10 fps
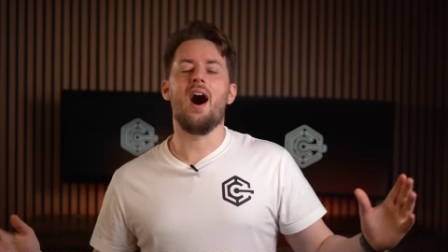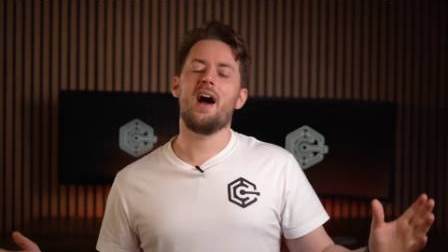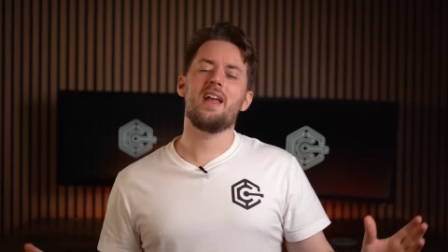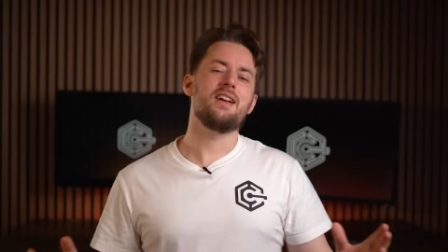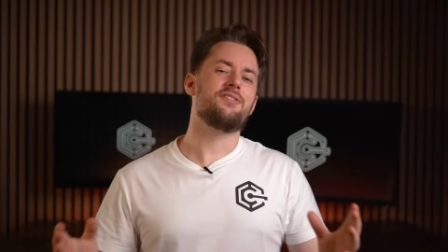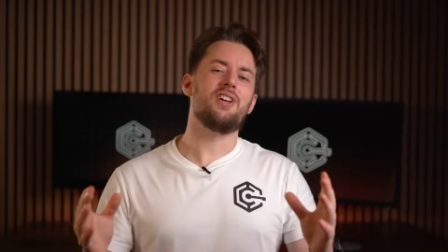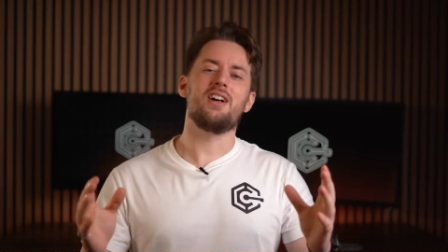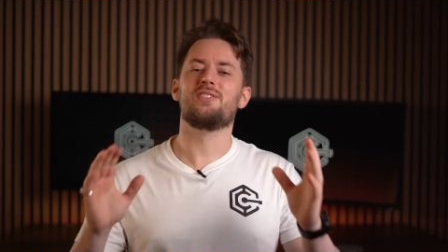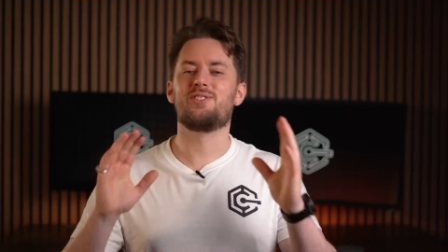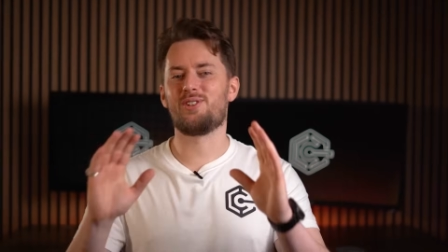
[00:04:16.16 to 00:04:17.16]
I have
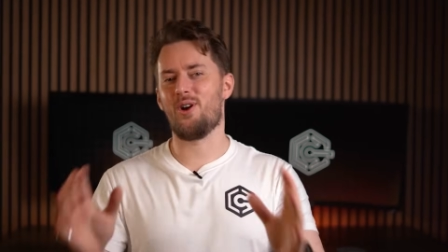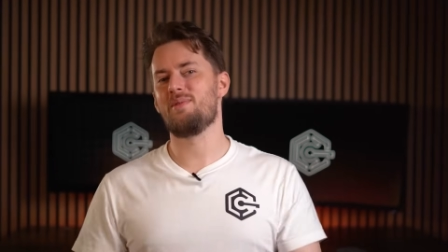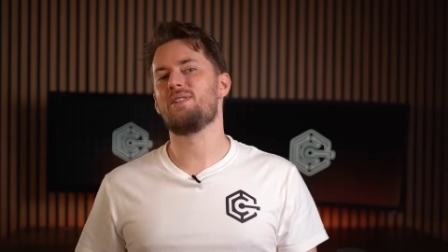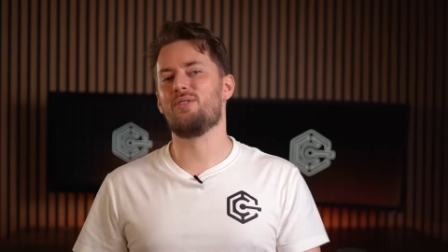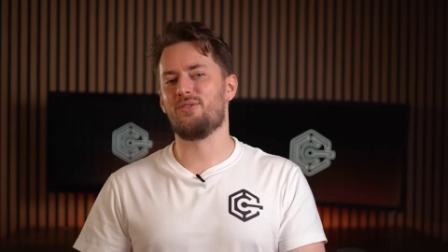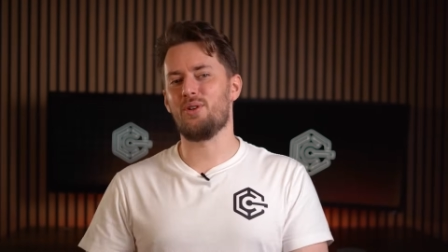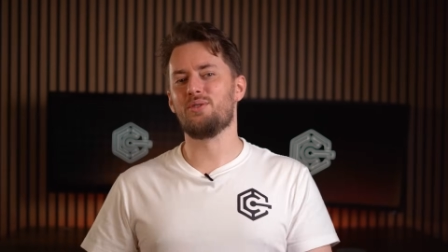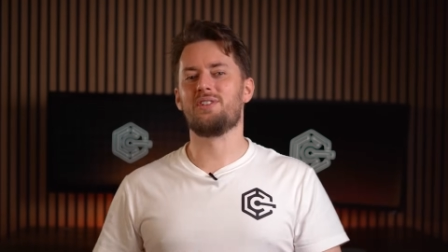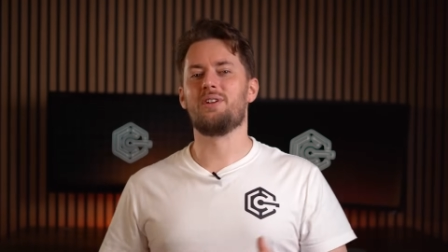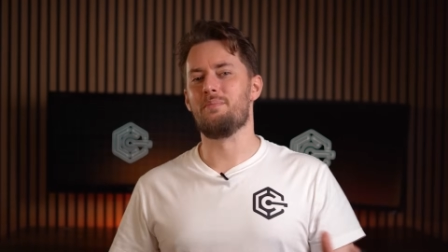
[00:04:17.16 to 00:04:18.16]
done so many
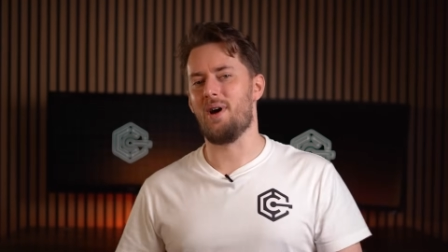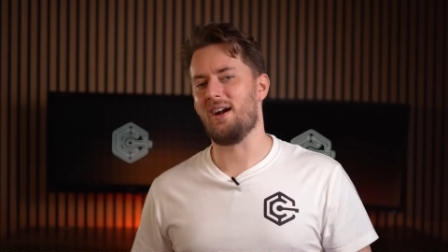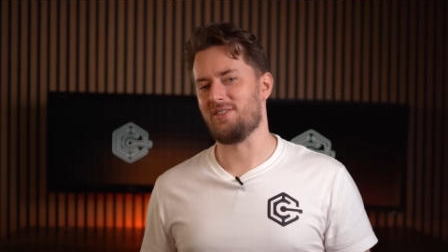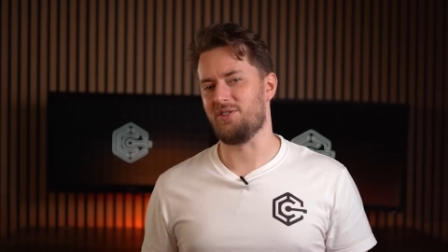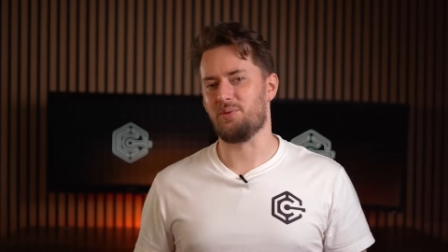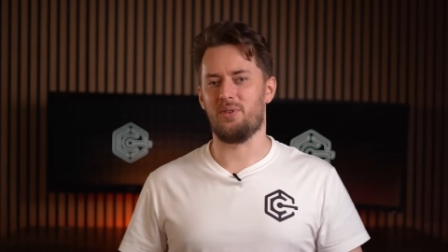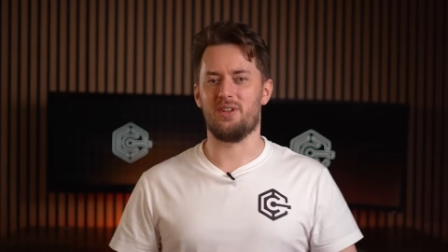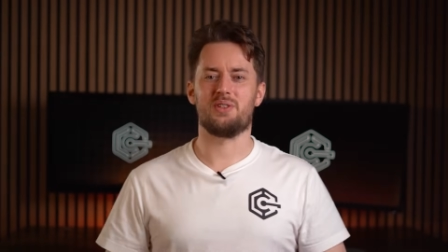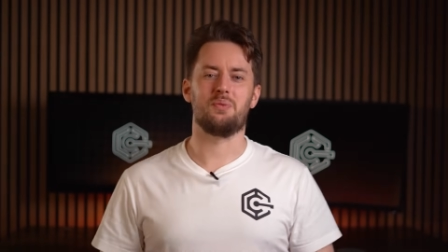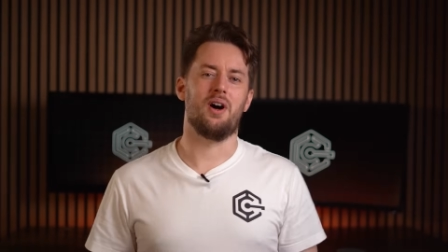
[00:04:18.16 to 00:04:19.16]
reviews and comparisons with
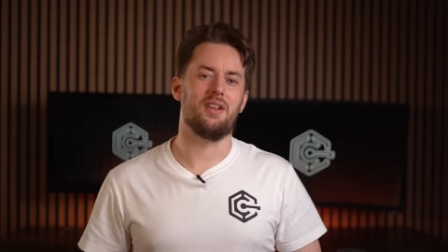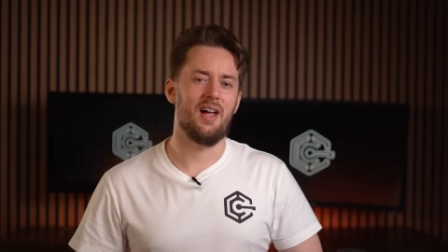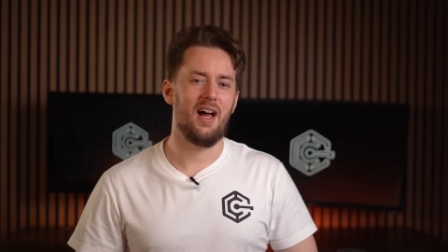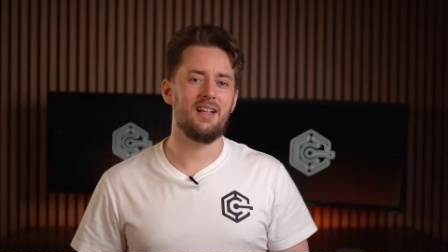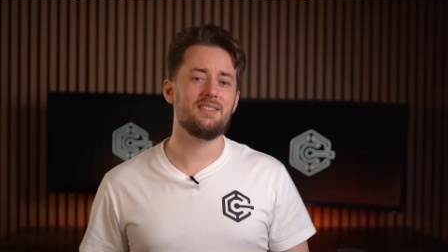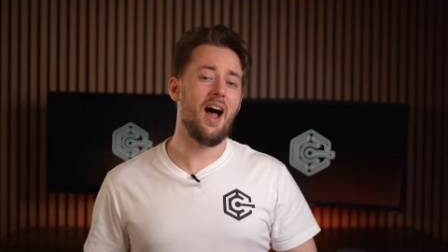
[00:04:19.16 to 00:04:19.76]
this one, and